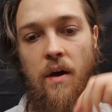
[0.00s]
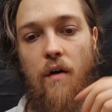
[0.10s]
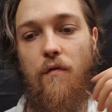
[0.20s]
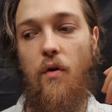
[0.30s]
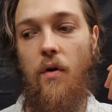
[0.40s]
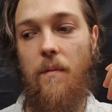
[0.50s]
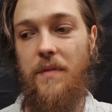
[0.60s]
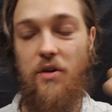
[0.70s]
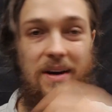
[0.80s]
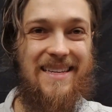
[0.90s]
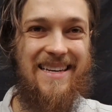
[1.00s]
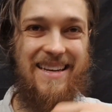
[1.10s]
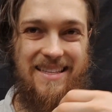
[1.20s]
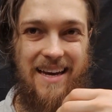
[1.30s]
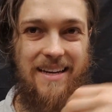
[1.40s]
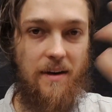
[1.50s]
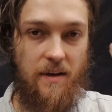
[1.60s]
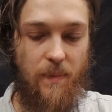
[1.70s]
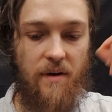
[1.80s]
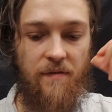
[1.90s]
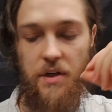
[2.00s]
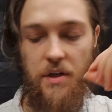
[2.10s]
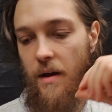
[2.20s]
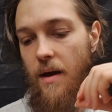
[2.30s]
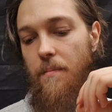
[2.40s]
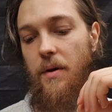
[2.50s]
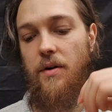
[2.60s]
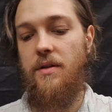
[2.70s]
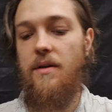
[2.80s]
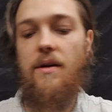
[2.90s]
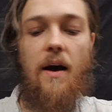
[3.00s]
for the creatine intake that is beneficial because